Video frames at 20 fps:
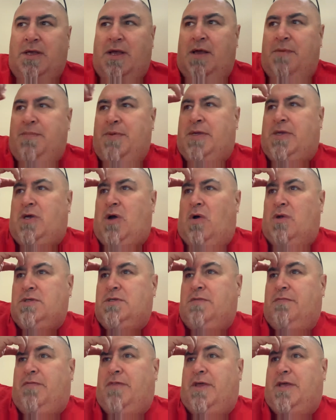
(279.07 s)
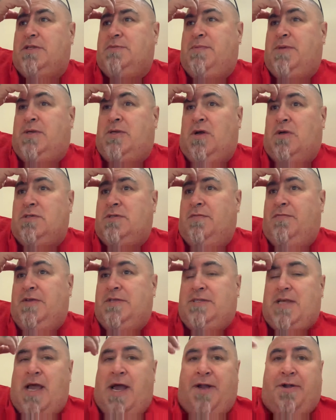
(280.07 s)
And because of
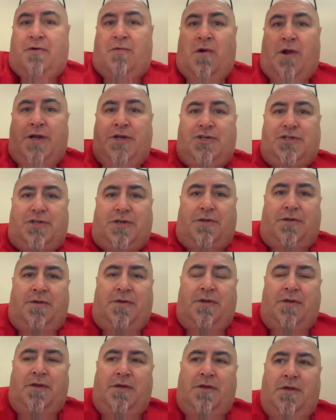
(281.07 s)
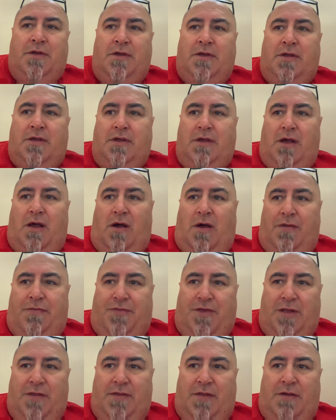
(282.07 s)
this adoration, I
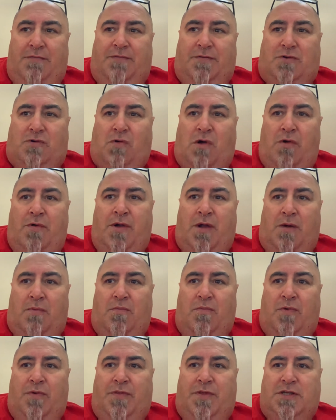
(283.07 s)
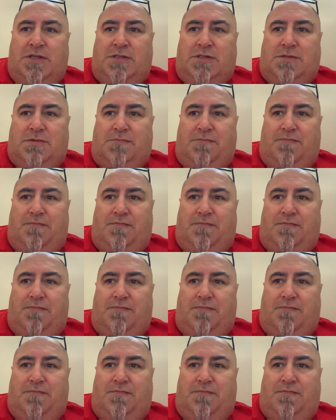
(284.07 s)
think they've grown up with this